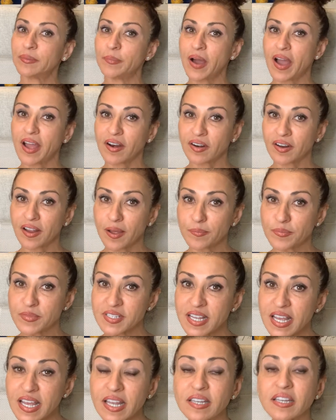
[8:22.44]
buyer comes
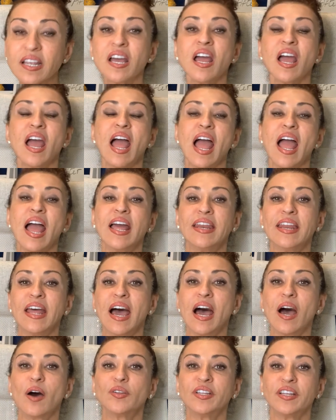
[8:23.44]
in and
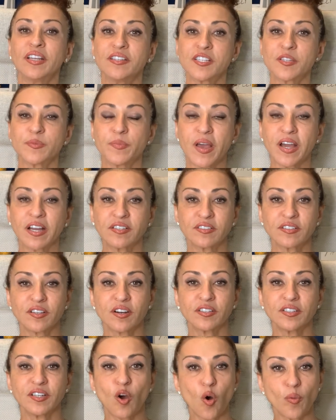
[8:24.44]
now the
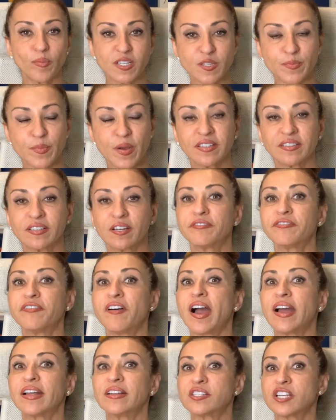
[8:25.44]
inspector, the home inspector
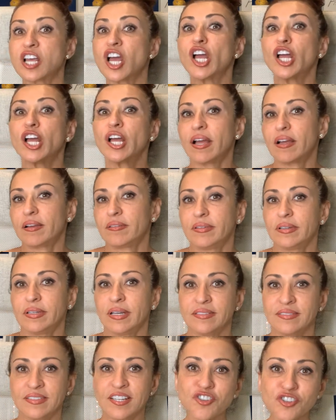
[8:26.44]
finds
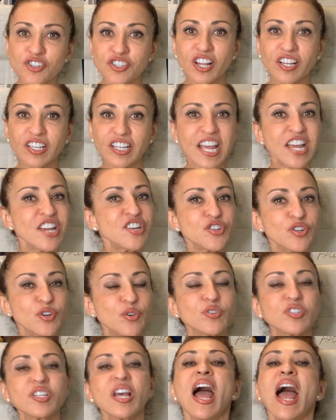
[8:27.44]
additional
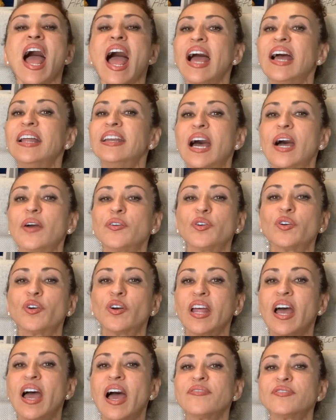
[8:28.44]
issues and now you're
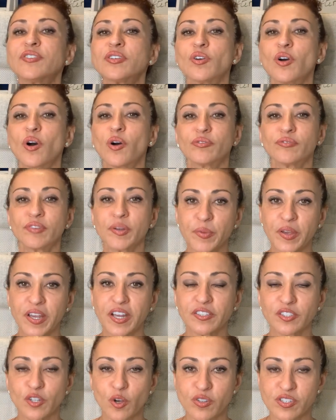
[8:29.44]
gonna have to go and
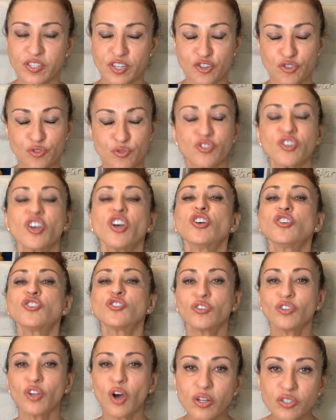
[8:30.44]
repair those issues. So
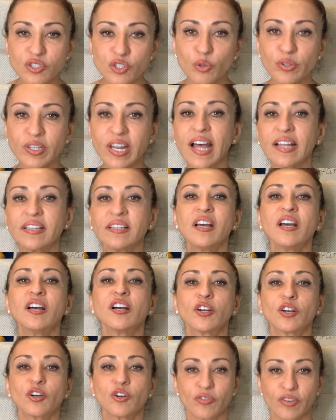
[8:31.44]
don't do that,
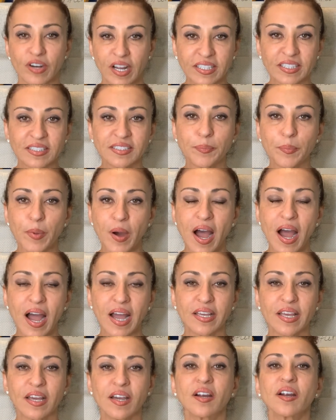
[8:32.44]
credit the
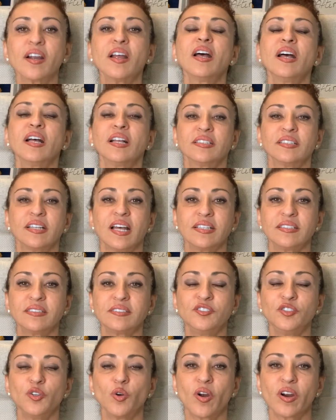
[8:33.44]
buyer, let
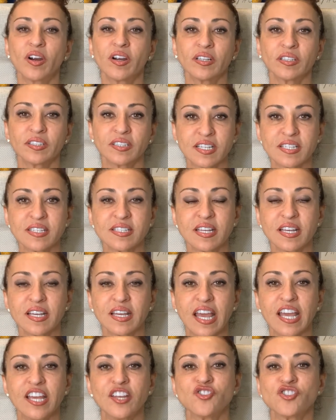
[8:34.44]
your listing
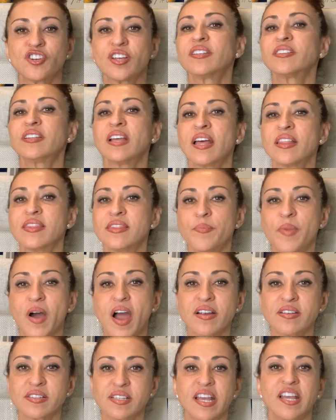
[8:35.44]
agent and the
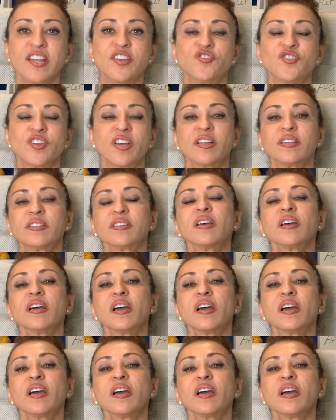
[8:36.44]
buyer's agent